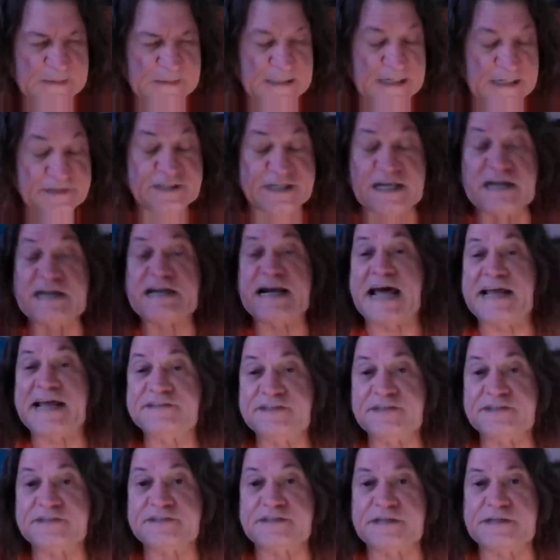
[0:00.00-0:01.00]
and he
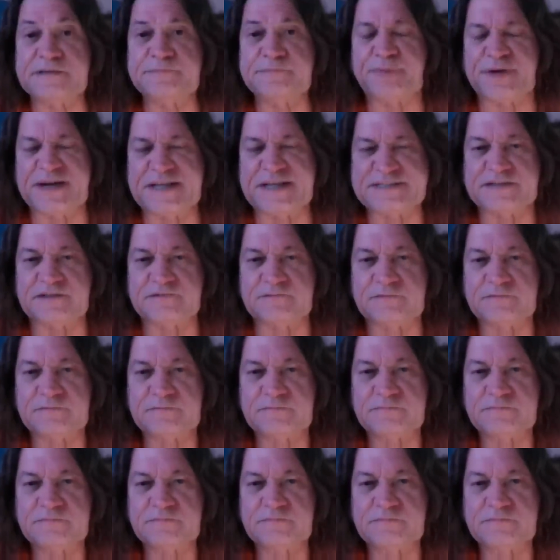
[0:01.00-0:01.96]
landed in prison,